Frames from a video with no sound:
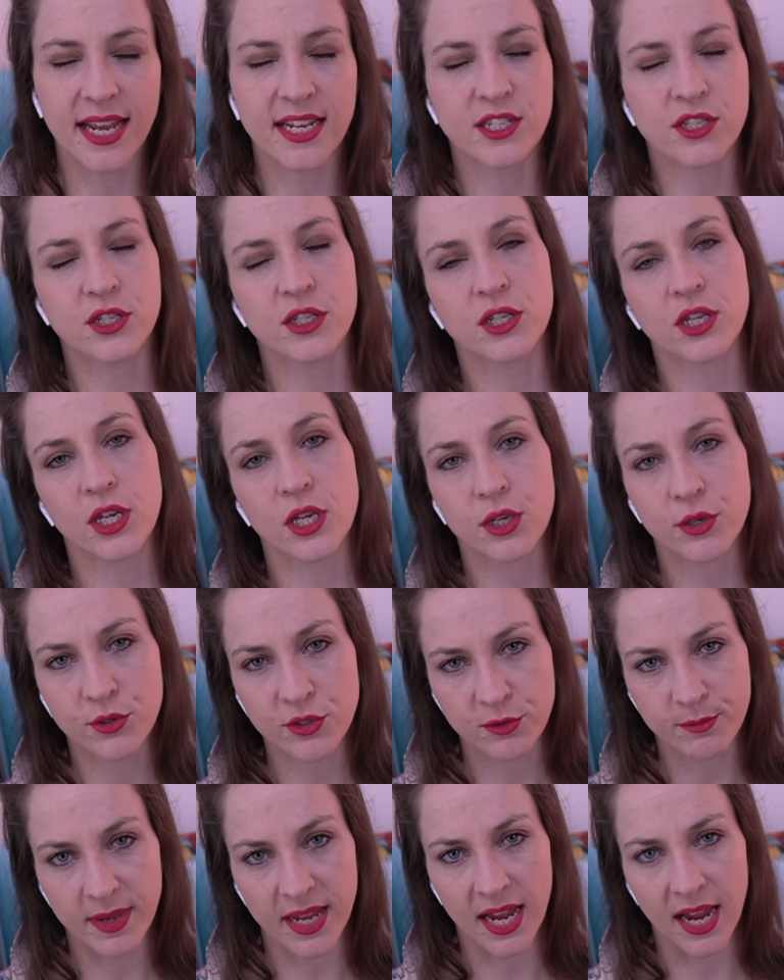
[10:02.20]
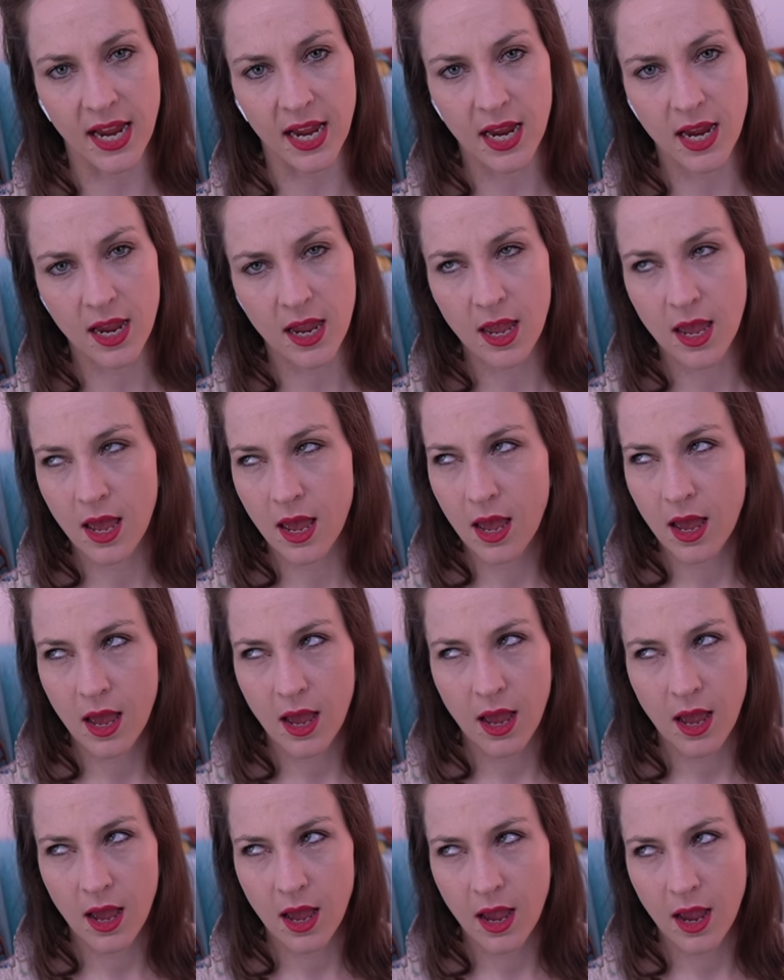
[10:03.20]
excuse me.
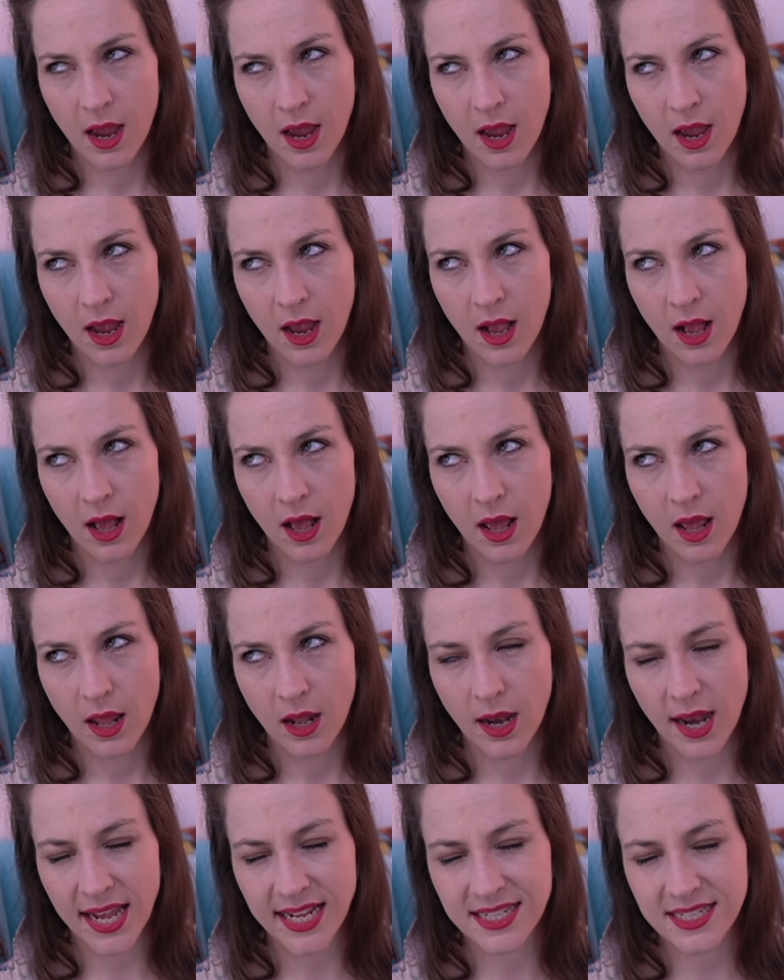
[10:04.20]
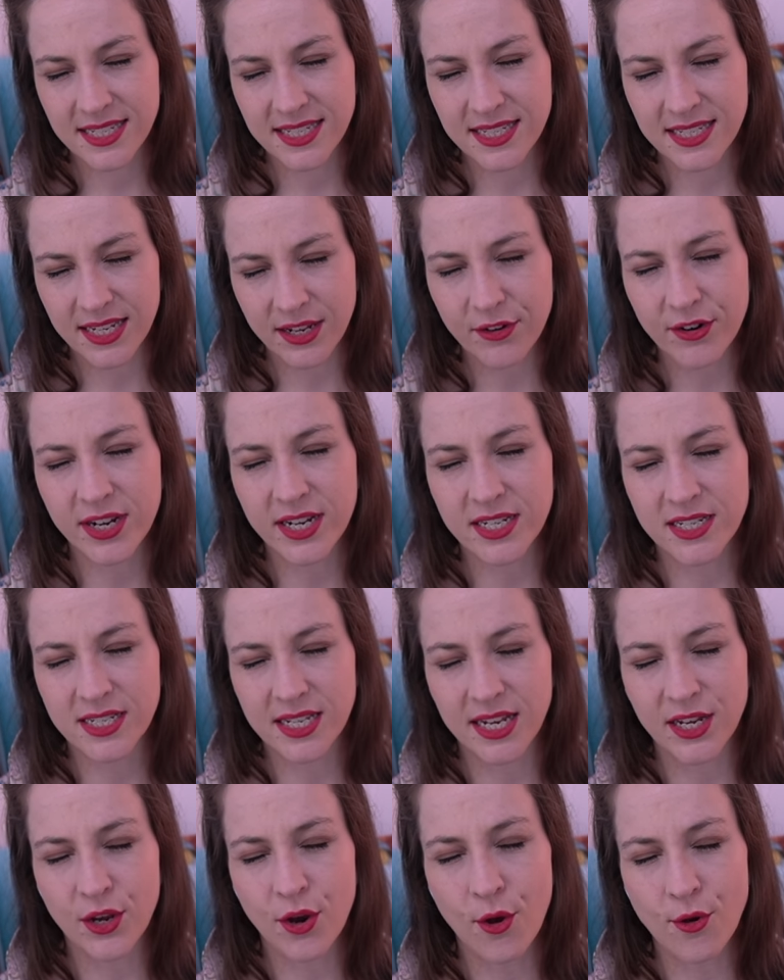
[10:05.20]
Like,
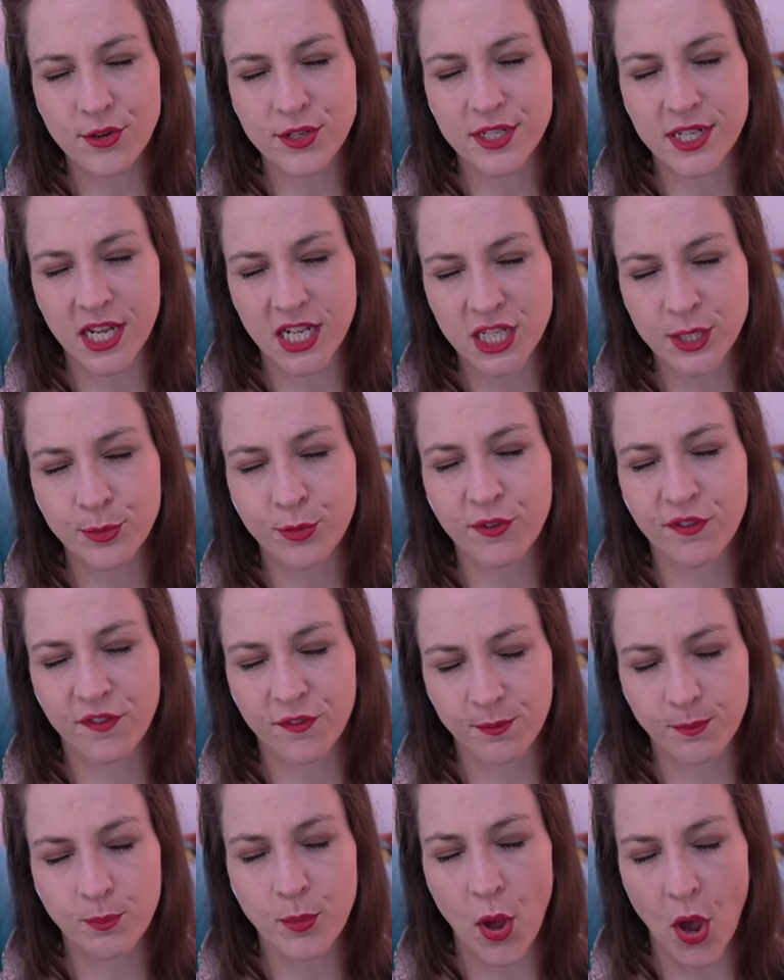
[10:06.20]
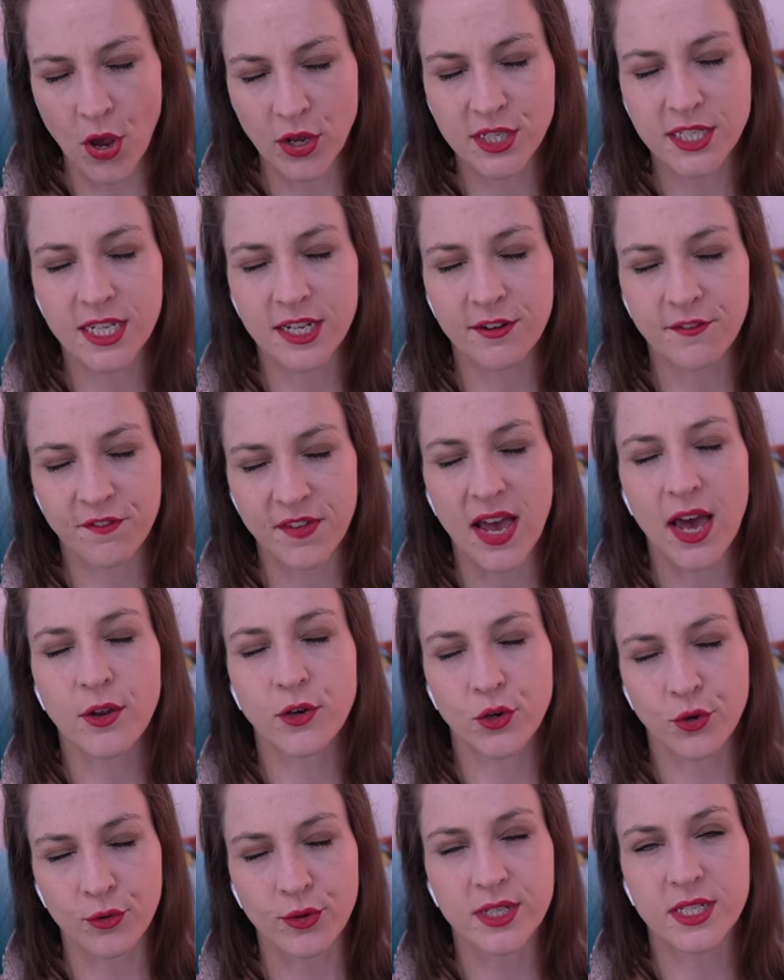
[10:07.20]
seriously, no sensible person
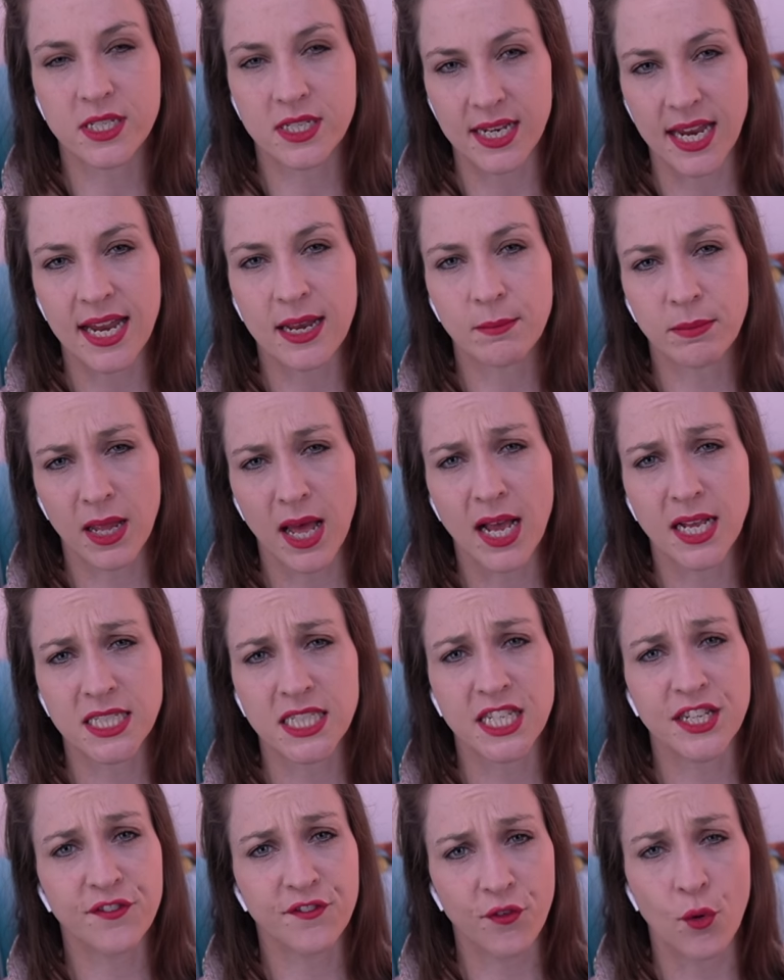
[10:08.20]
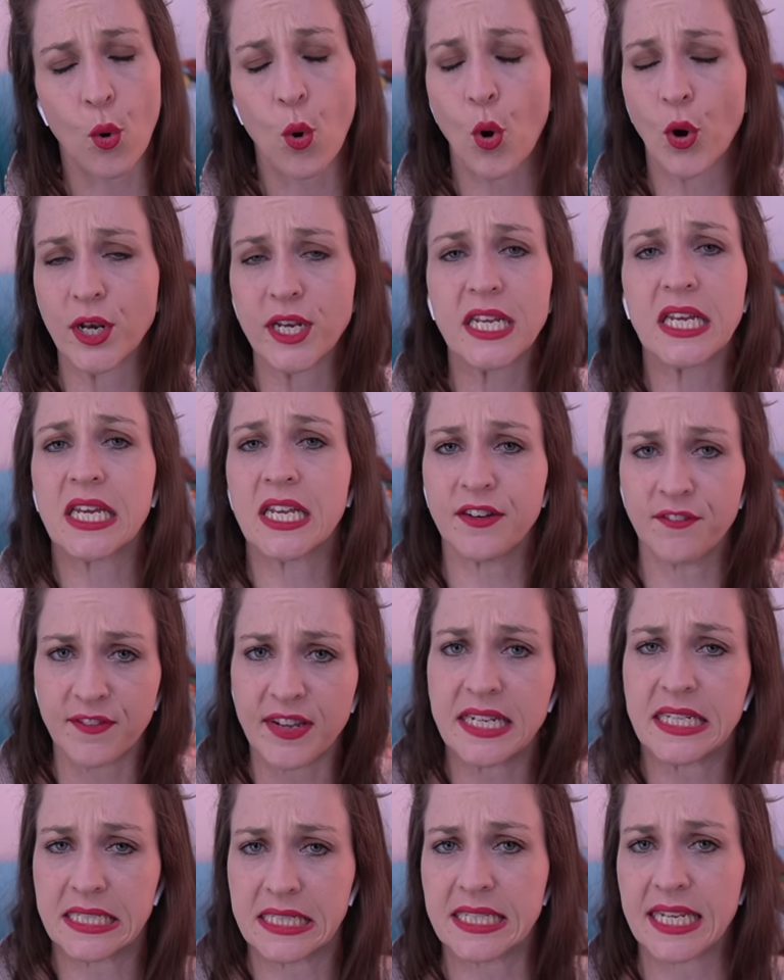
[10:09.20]
found Christine Blasey Ford
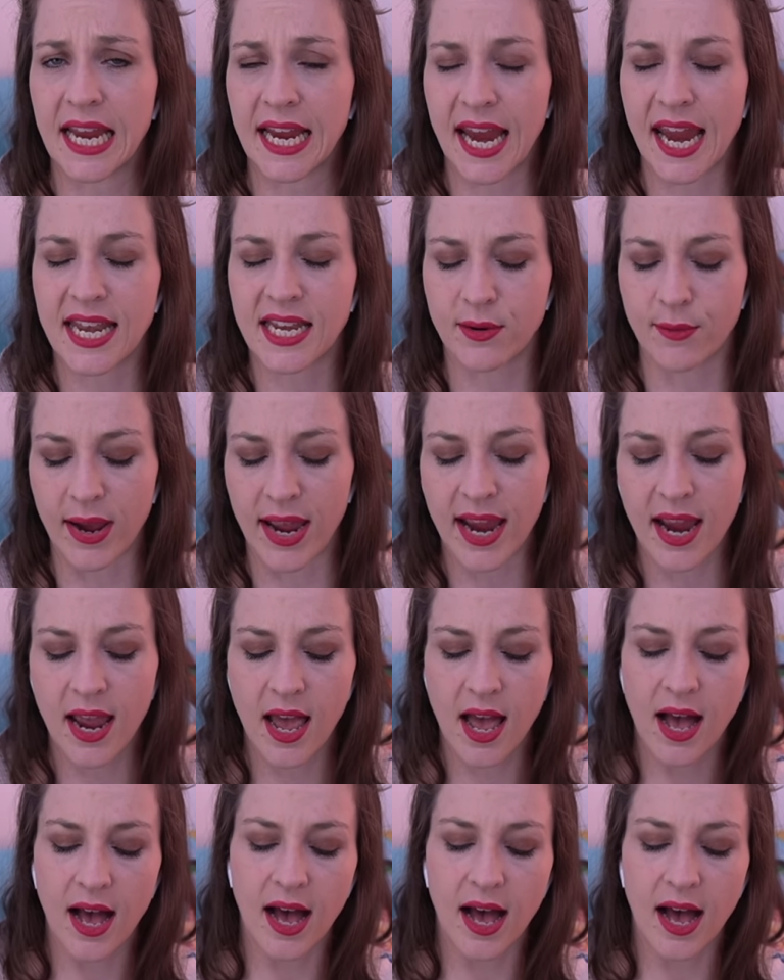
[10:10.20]
convincing. Anyway,